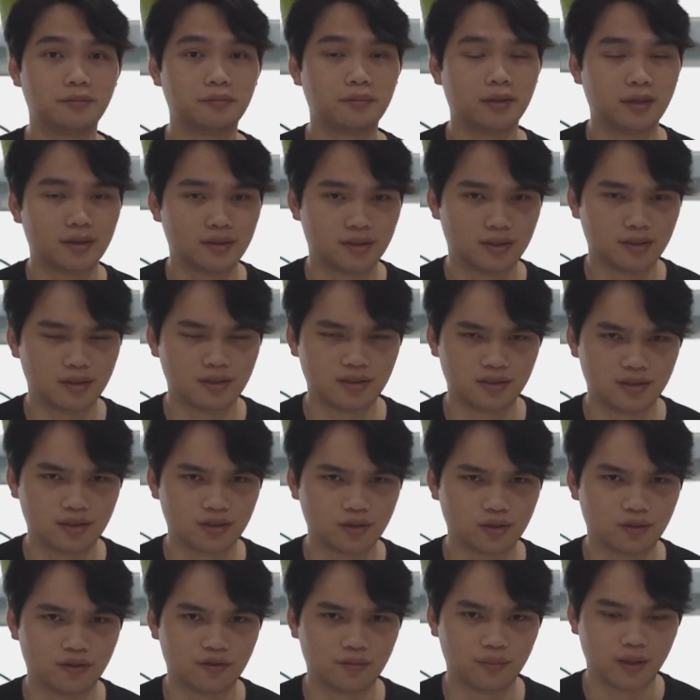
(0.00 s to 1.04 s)
as is the
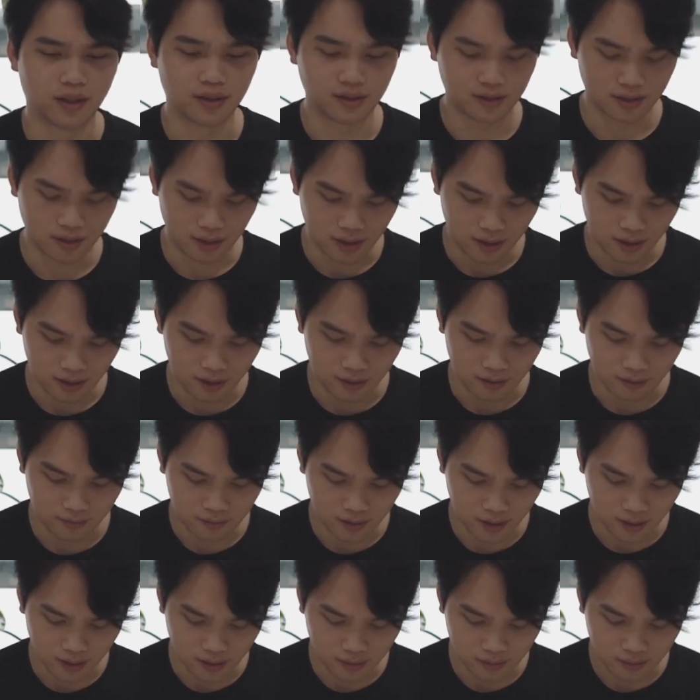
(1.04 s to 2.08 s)
sort of mindset I have.
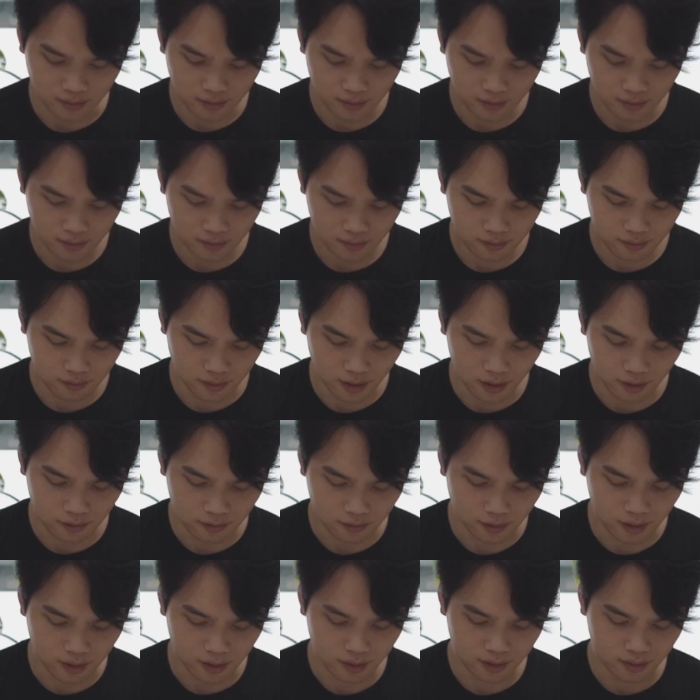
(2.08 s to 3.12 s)
And right or
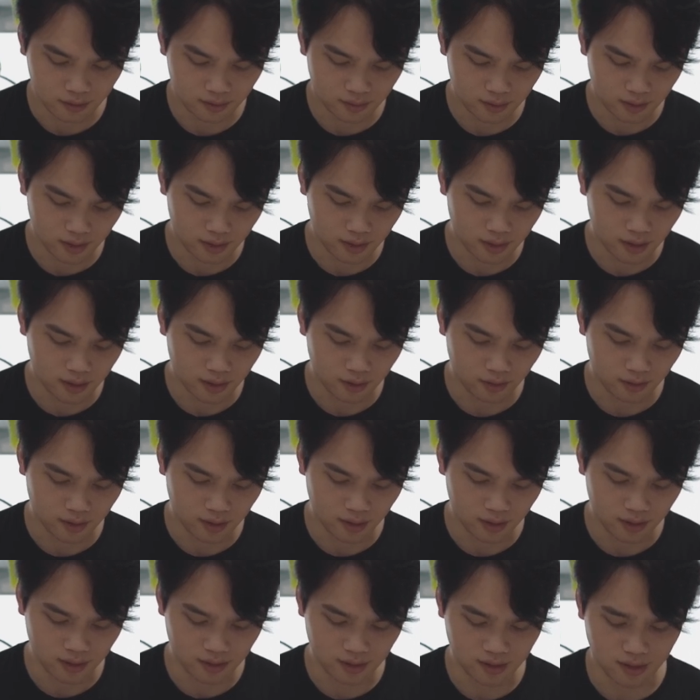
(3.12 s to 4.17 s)
wrong, I don't
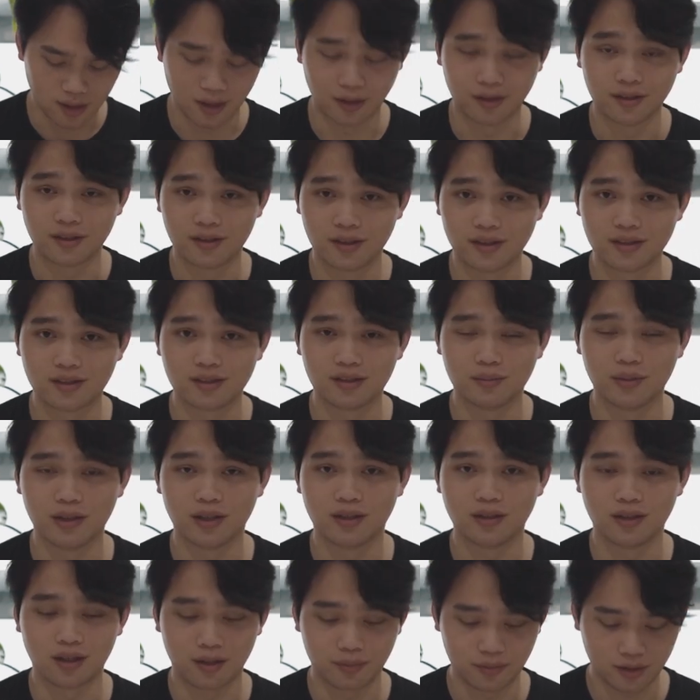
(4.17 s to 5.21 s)
think it's the healthiest to be
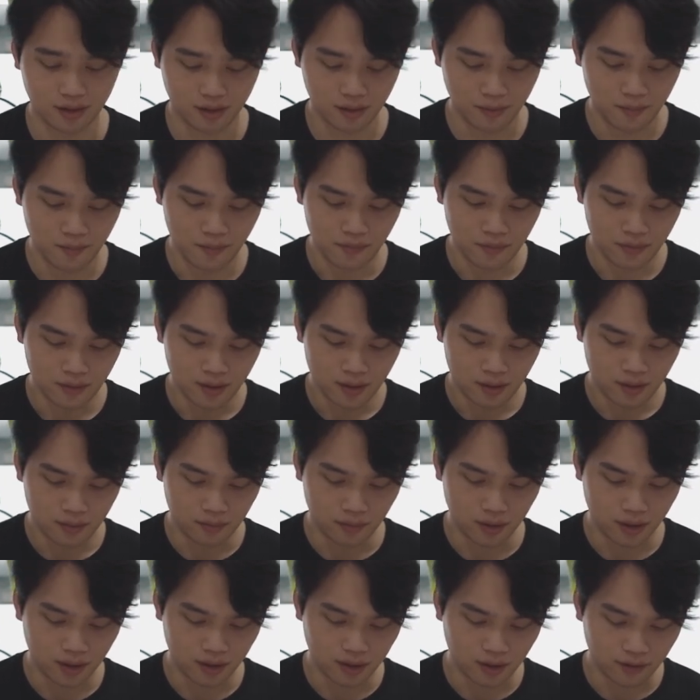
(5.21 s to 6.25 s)
adopting,
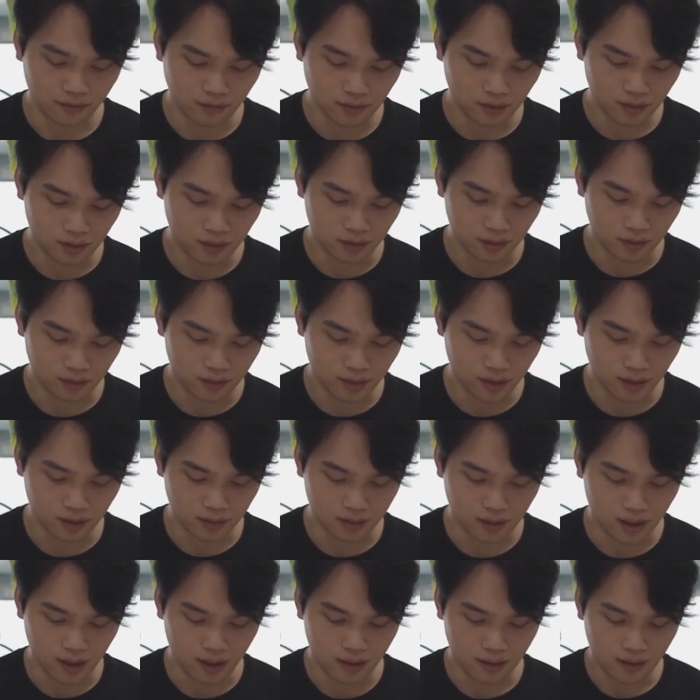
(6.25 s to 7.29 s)
but I definitely do
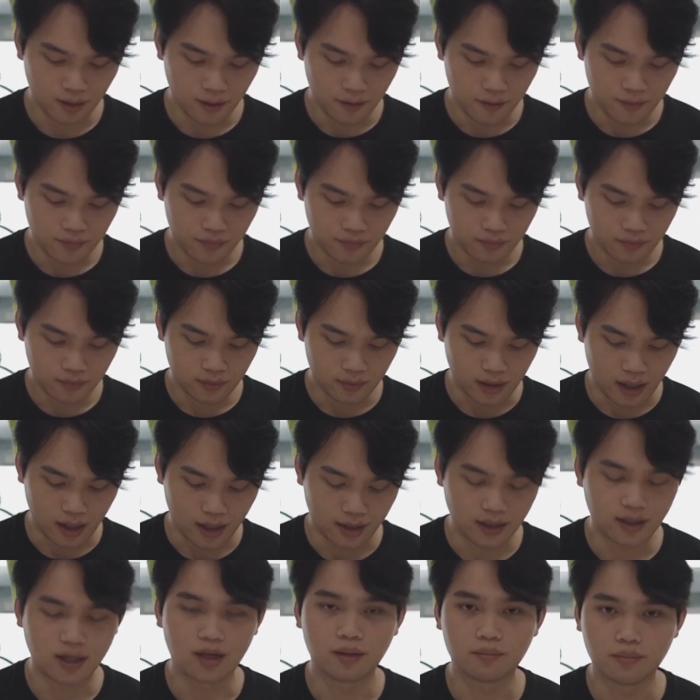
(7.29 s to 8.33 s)
think that
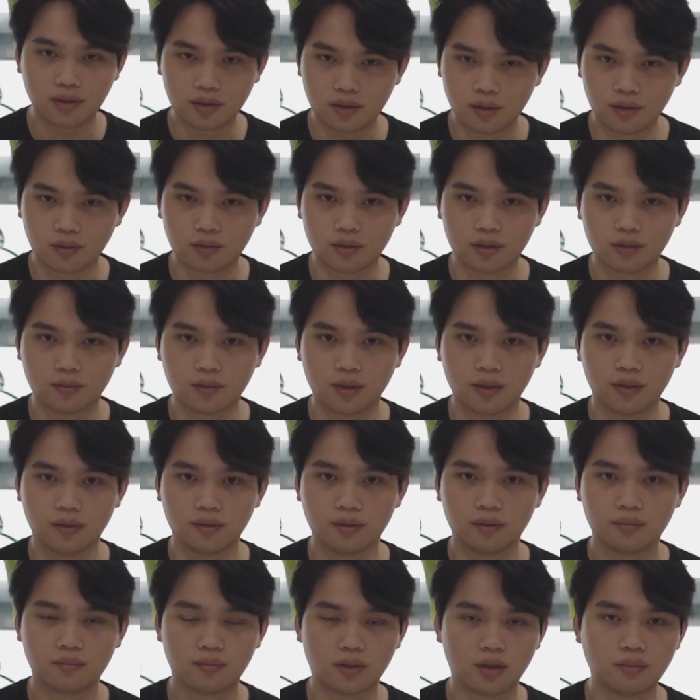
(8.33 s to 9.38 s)
I can't be the only one.
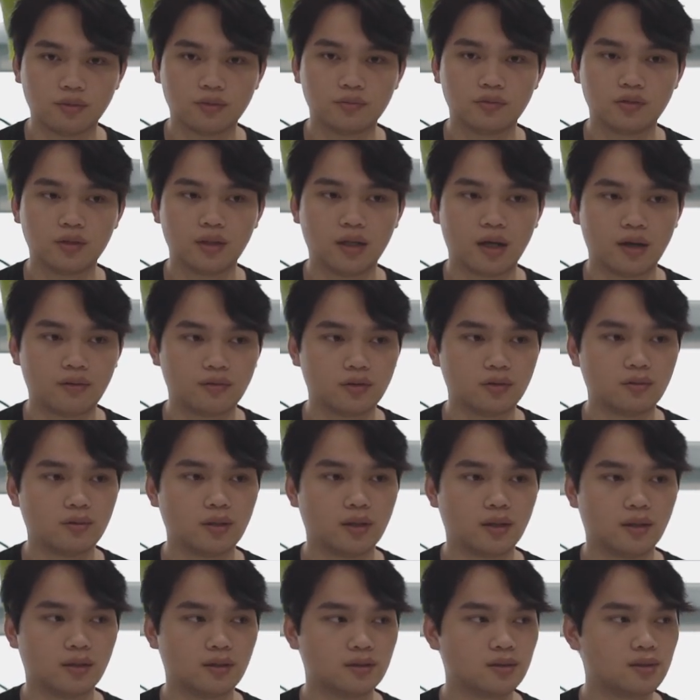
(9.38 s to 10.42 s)
Probably
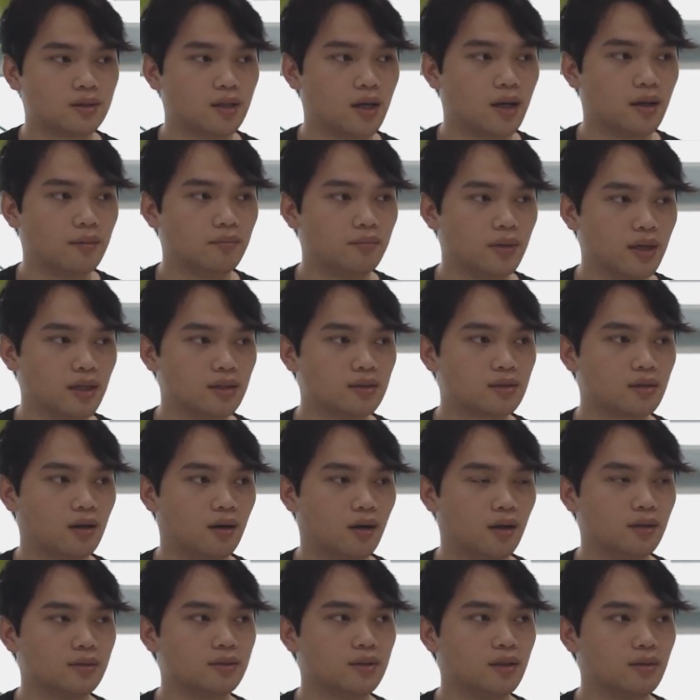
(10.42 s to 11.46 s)
everyone else that makes
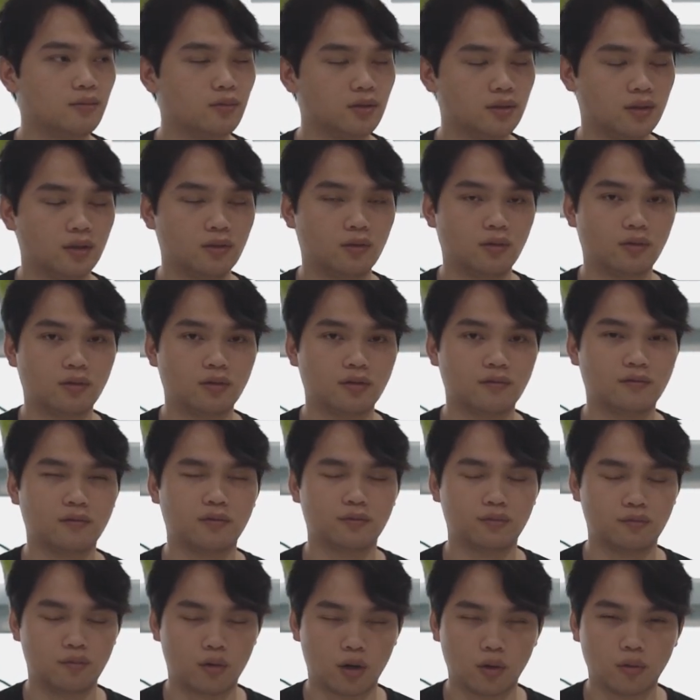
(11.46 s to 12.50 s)
content with the goal
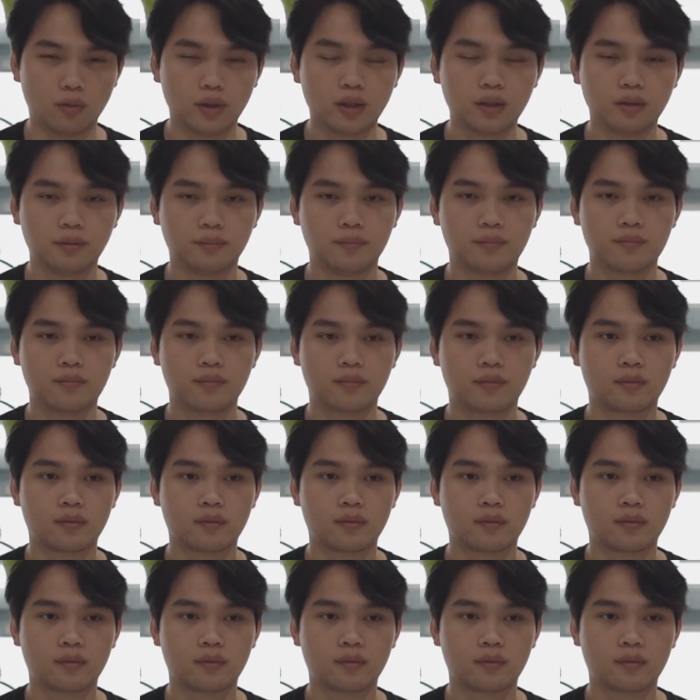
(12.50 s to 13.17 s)
of growing